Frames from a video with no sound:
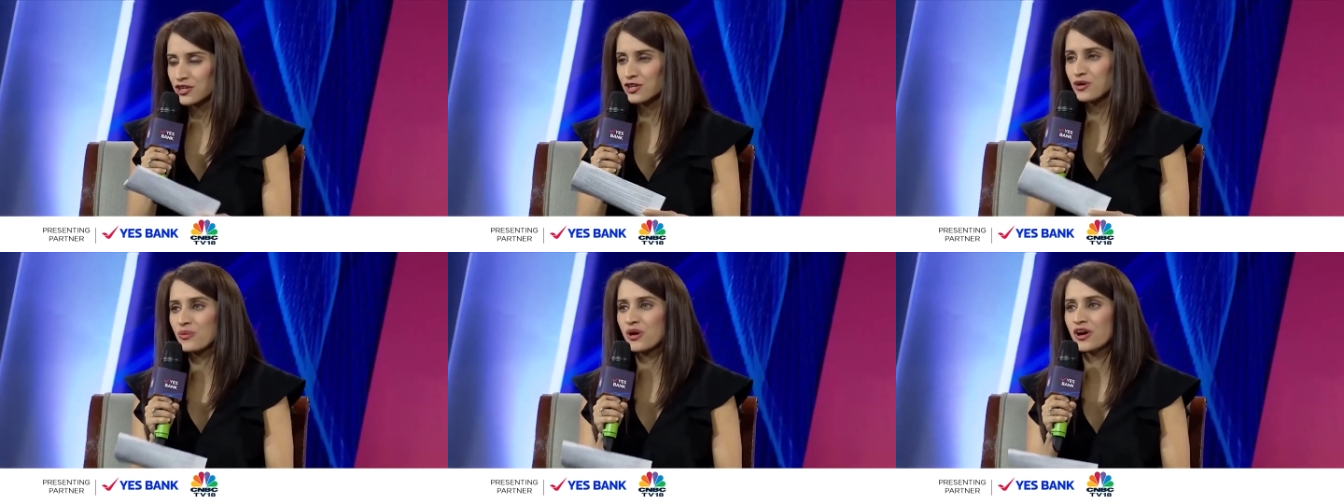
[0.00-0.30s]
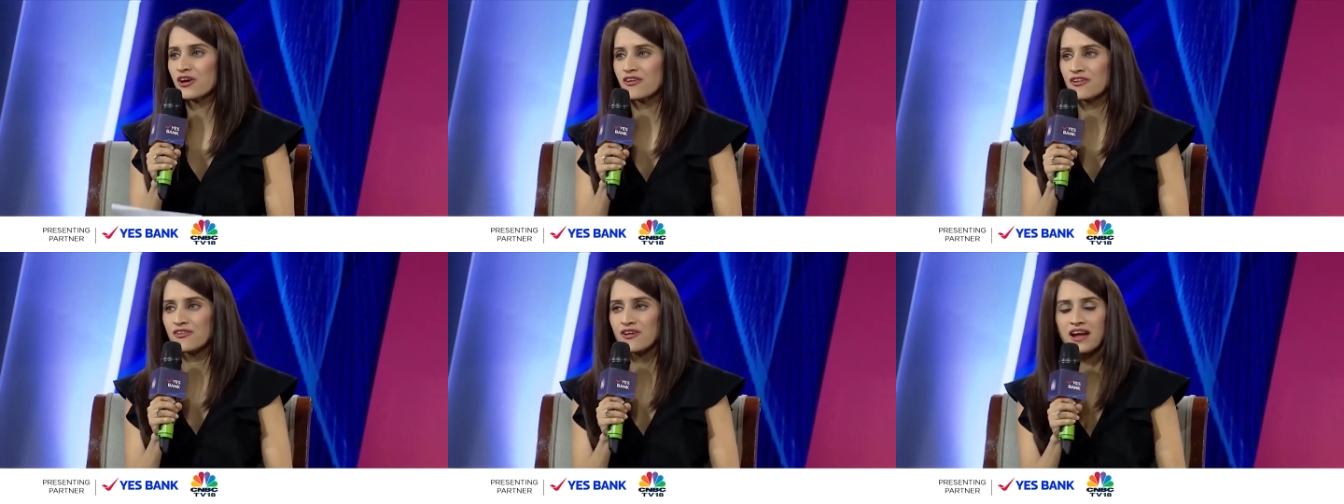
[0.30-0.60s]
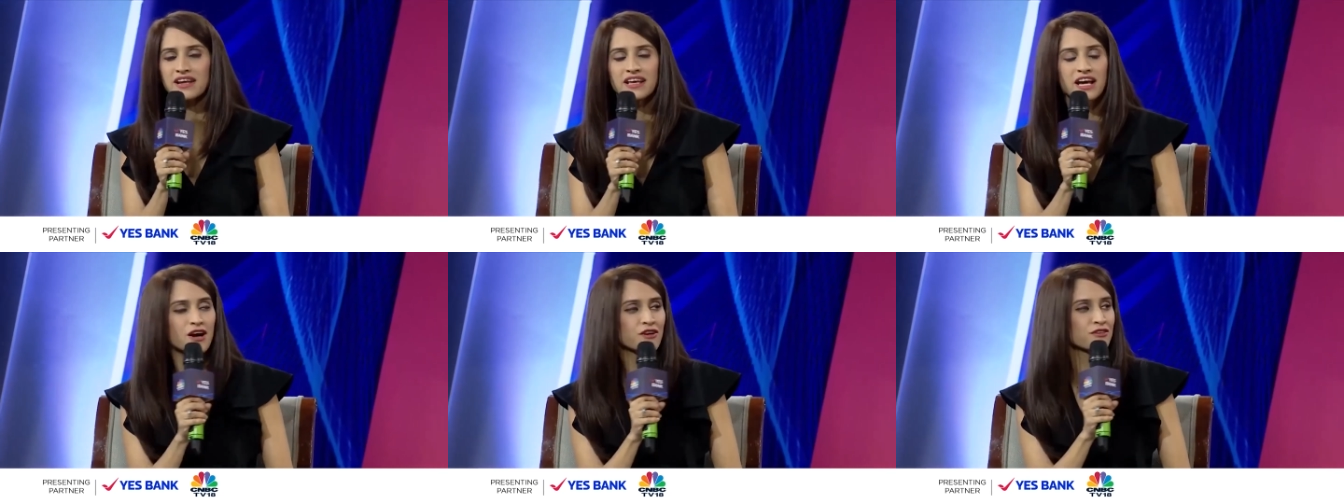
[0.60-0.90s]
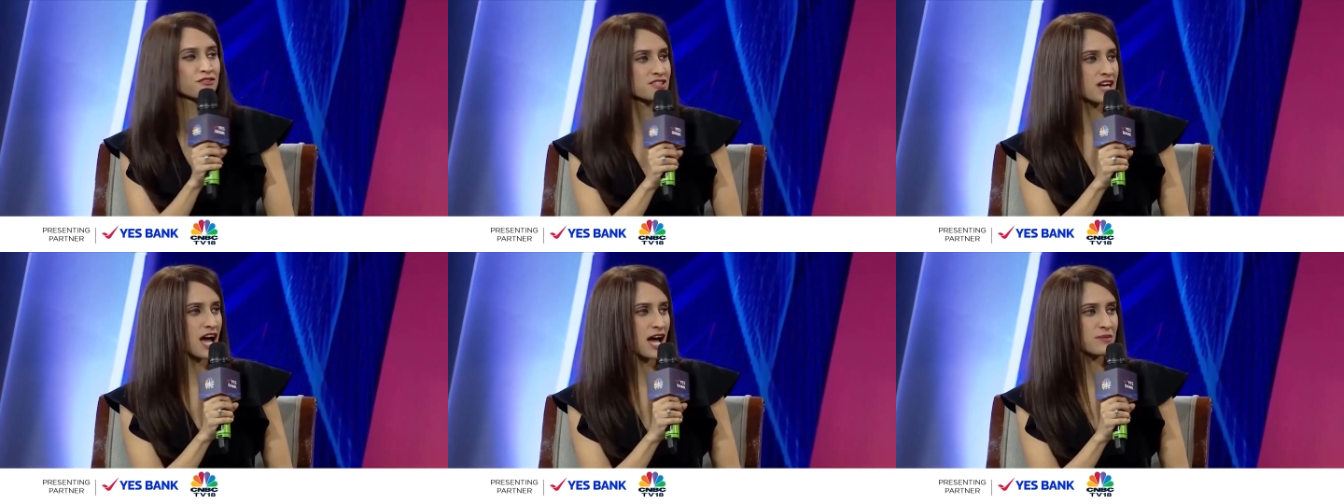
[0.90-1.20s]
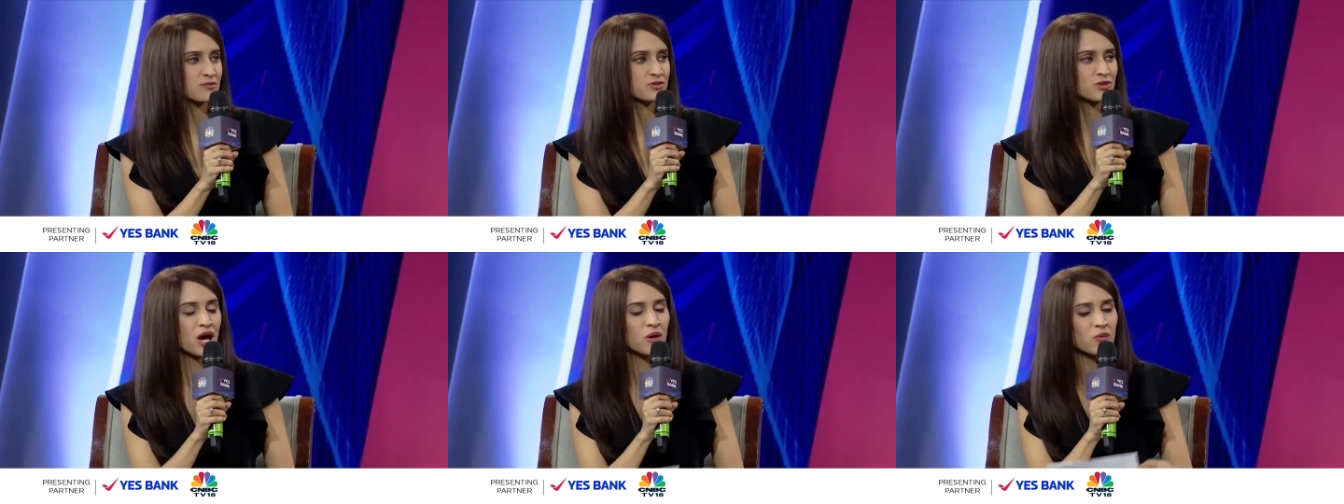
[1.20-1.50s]
We're running out of
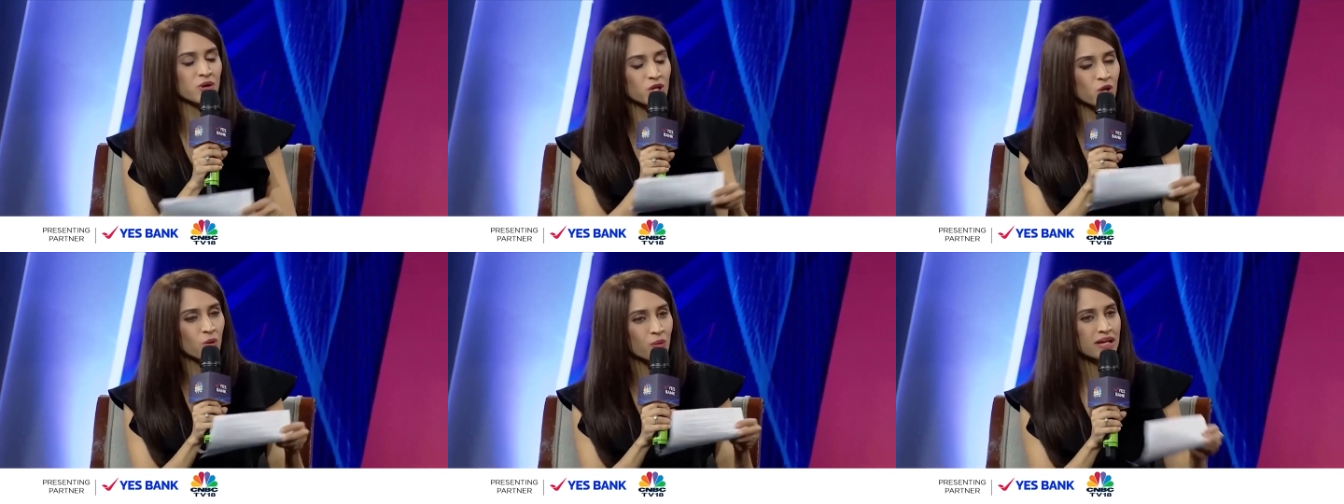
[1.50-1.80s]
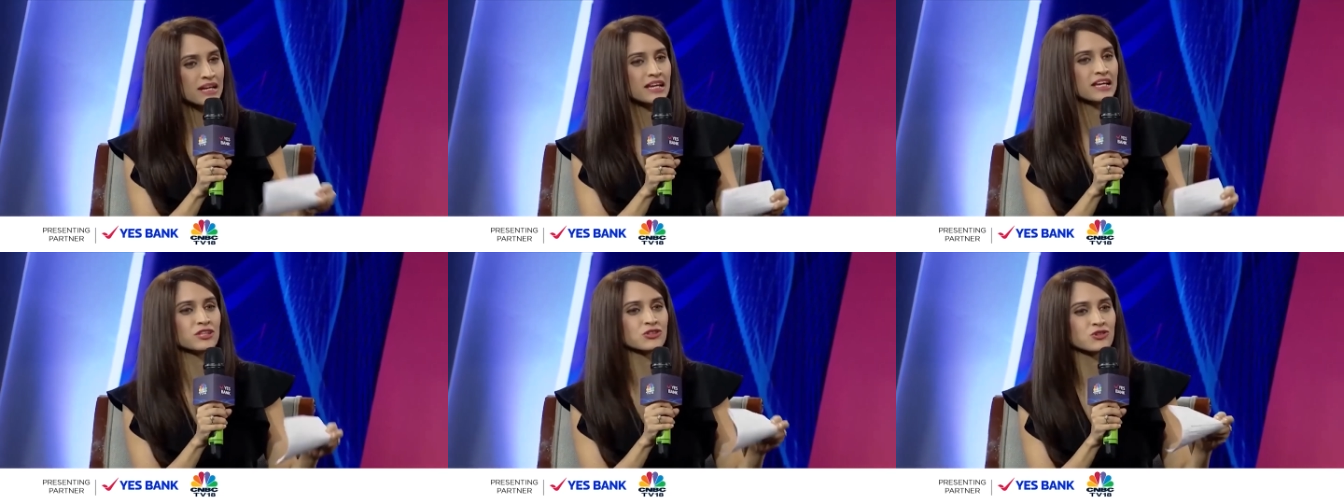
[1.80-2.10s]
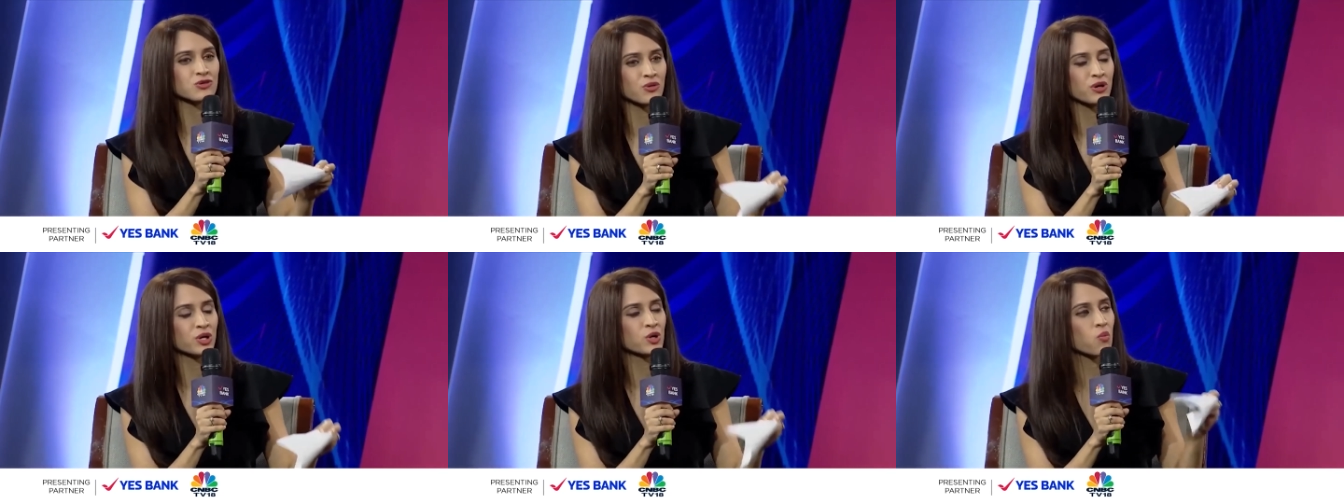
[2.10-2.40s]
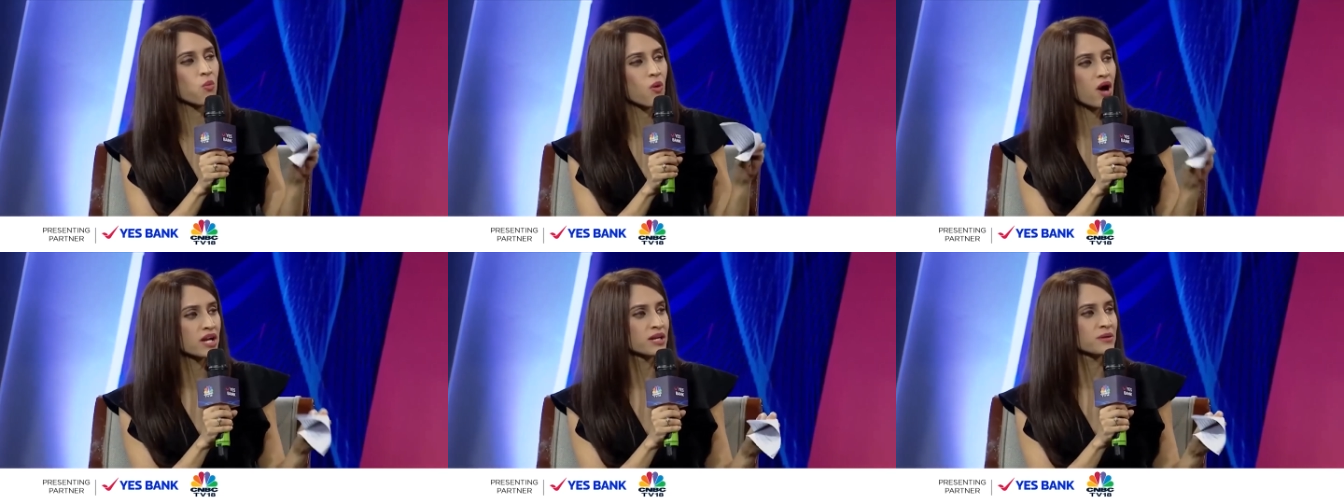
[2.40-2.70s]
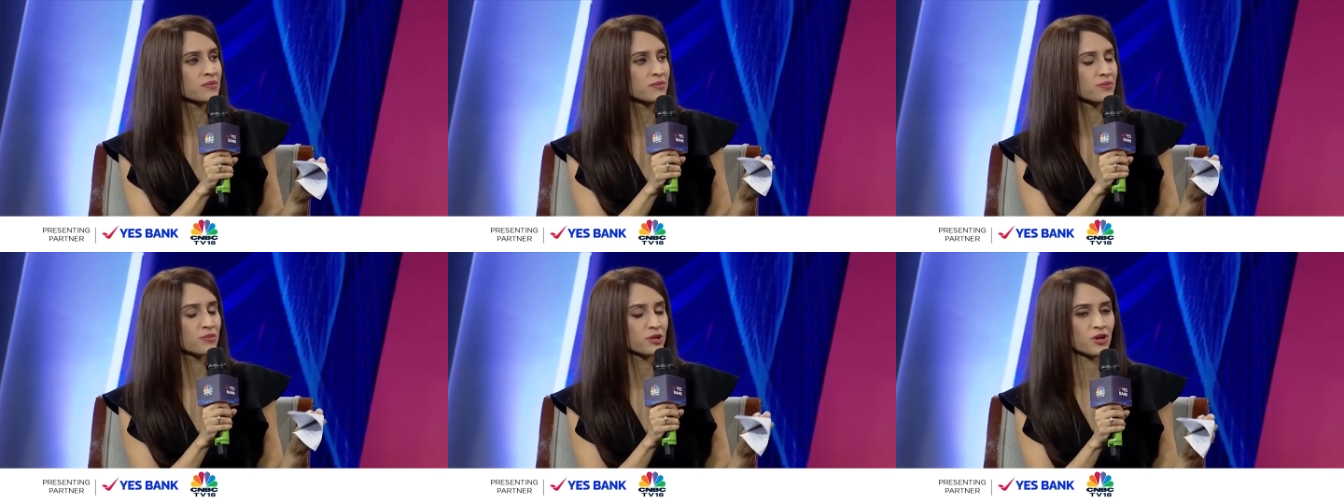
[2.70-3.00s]
time. So I want to quickly throw in
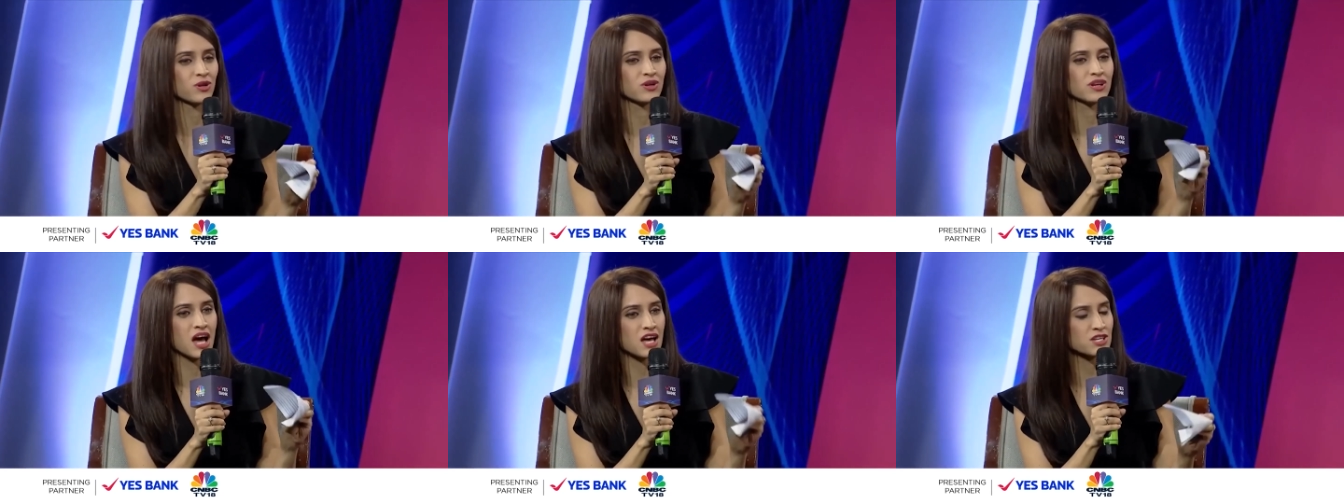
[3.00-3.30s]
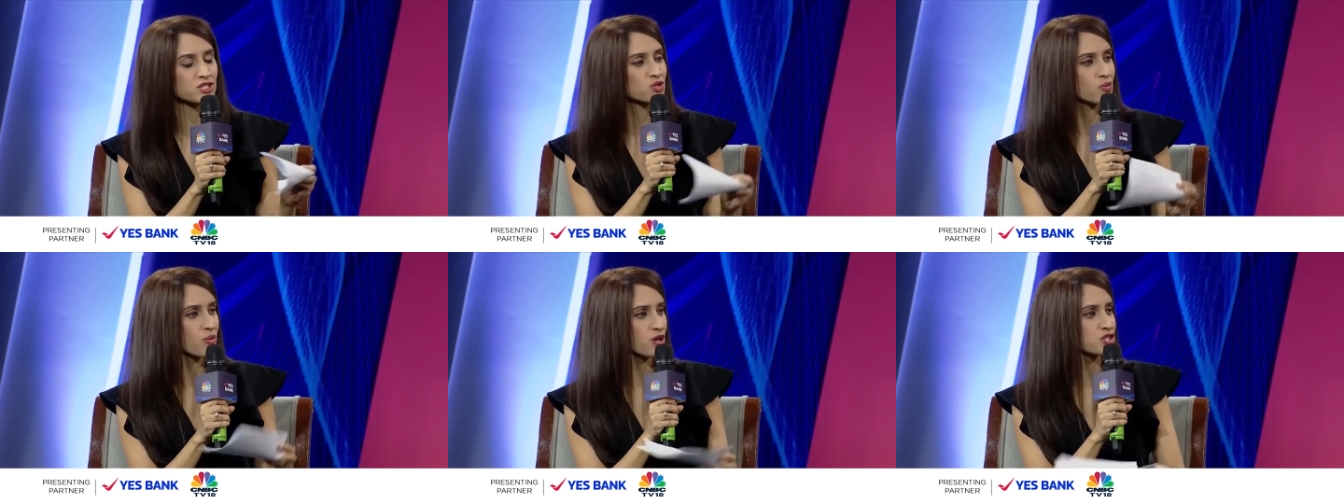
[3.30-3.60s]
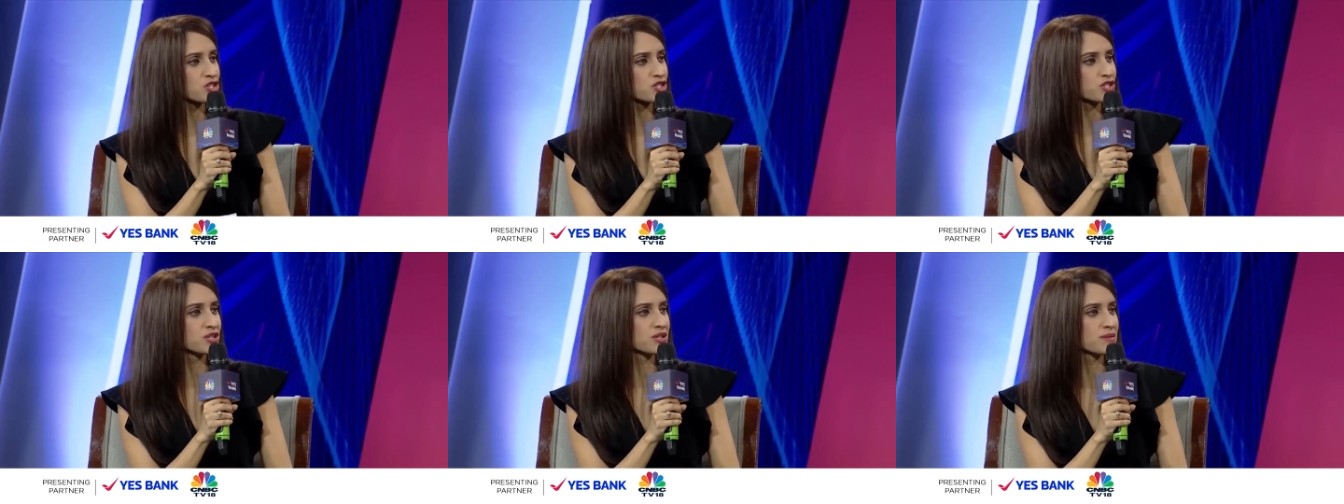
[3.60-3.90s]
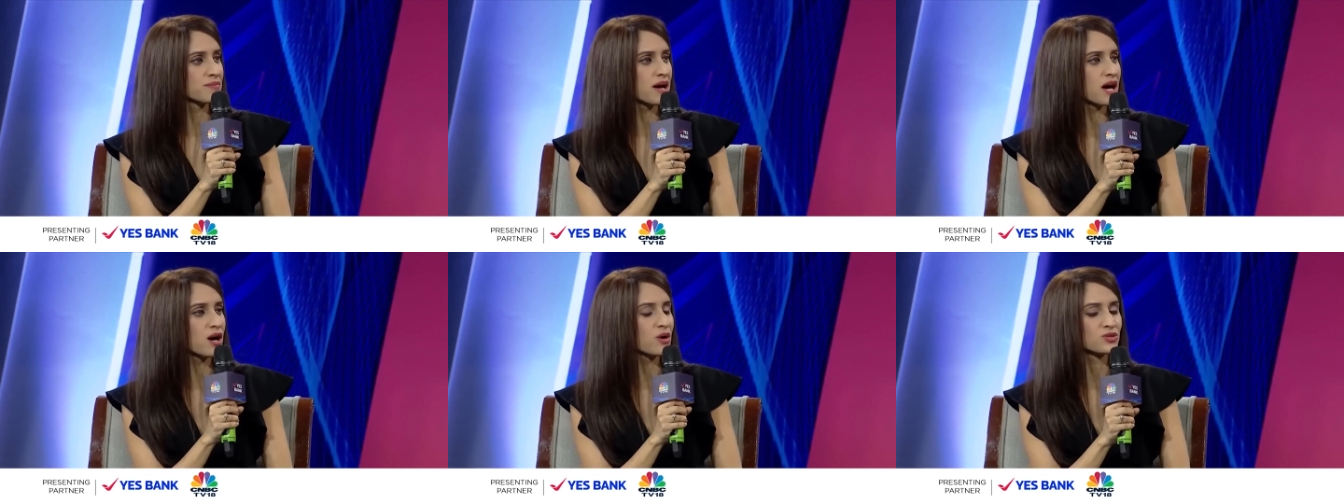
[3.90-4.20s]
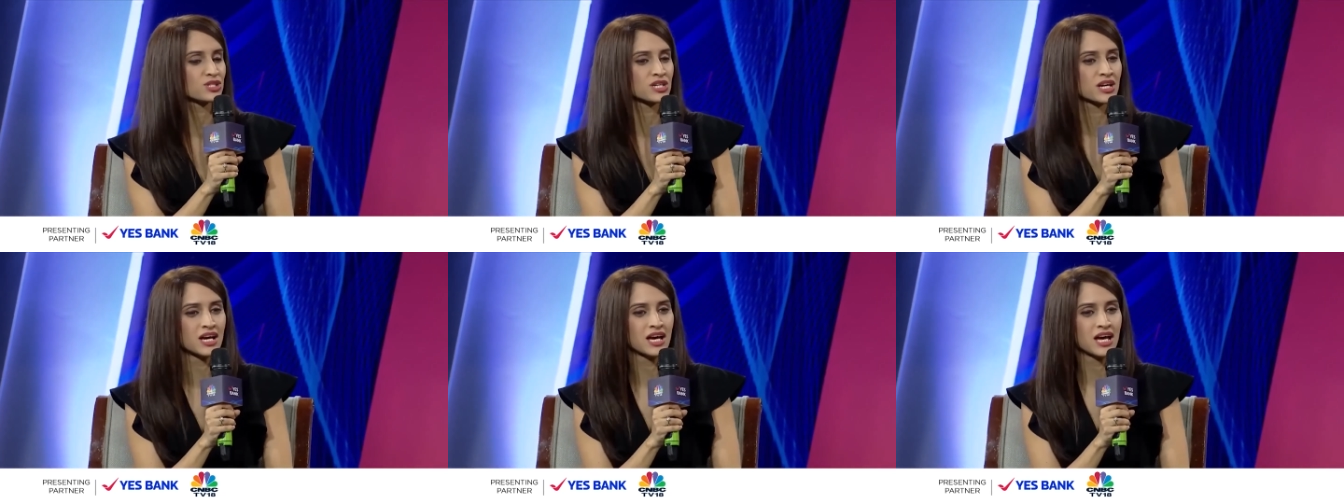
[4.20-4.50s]
one, last question
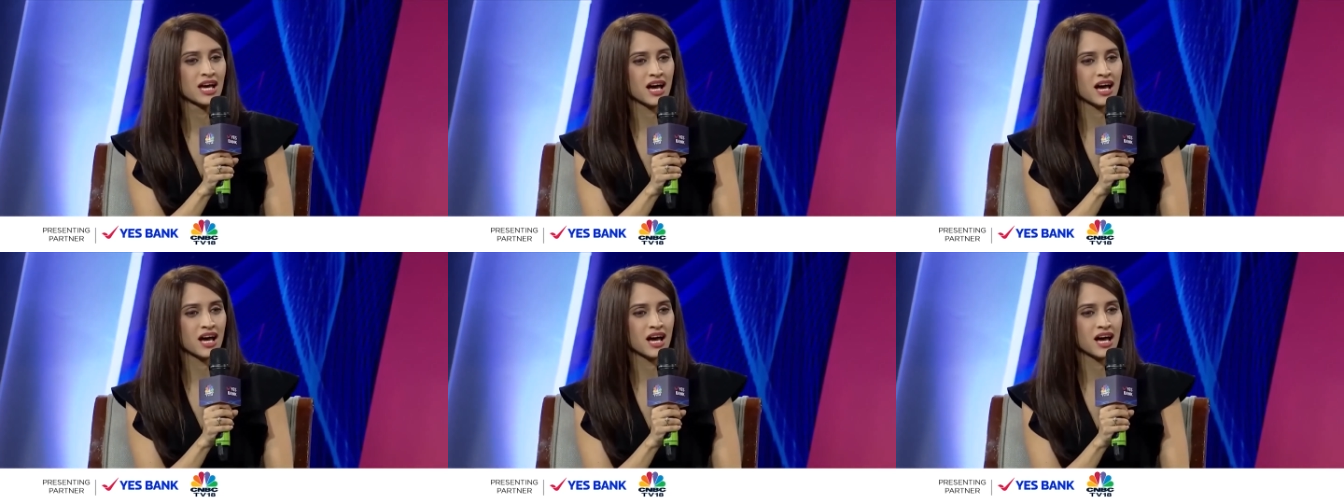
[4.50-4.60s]
about